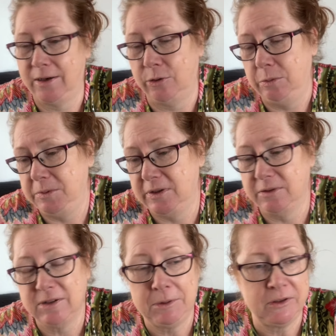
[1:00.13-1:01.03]
helps. I've
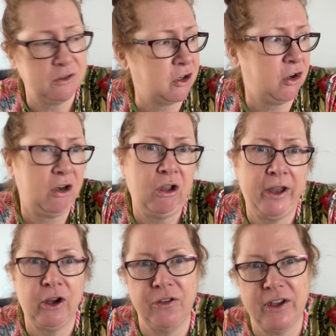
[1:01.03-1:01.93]
just been kind of
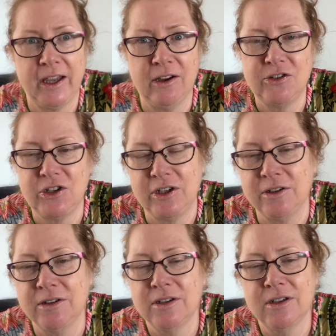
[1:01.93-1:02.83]
lying on the couch
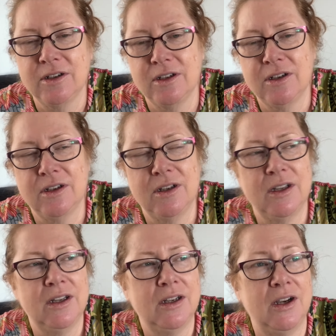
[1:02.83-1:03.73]
here.
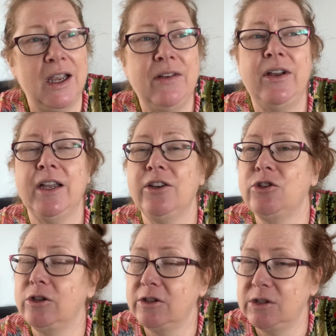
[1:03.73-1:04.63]
I have hung out
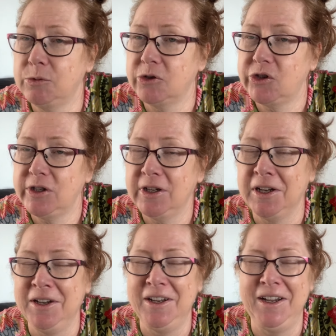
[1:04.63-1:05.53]
two loads of washing.
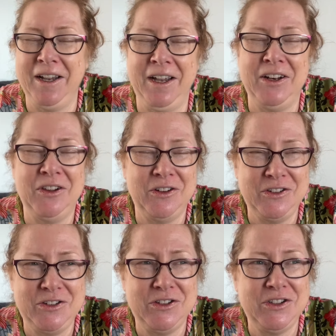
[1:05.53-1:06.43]
Had a lot
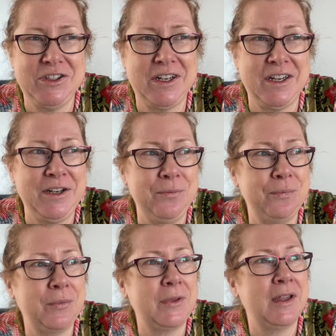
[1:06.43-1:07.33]
to do today.
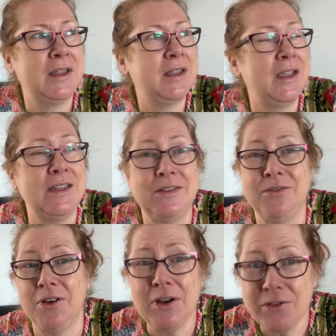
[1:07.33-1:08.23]
It's
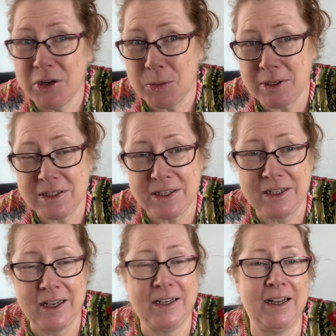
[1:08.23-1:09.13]
very, very windy
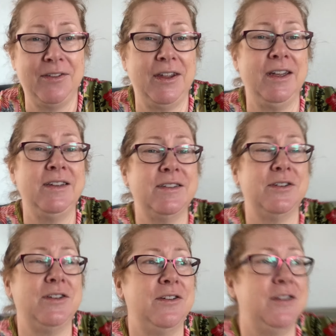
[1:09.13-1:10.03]
again out there, so I
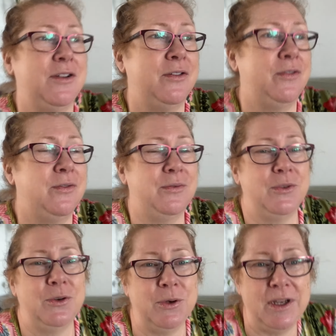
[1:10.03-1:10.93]
don't know if
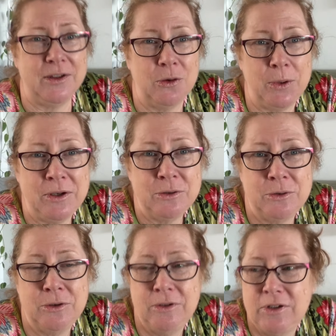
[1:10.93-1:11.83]
you'll hear the wind or
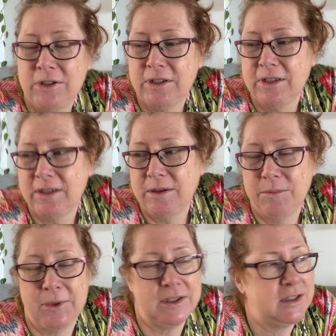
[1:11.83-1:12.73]
not,
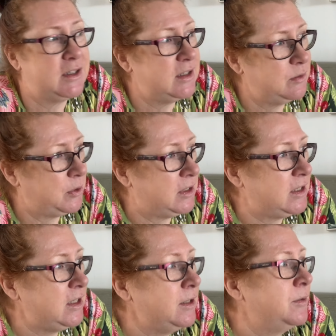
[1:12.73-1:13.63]
but it is
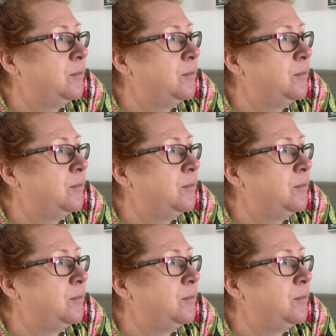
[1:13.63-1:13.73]
windy.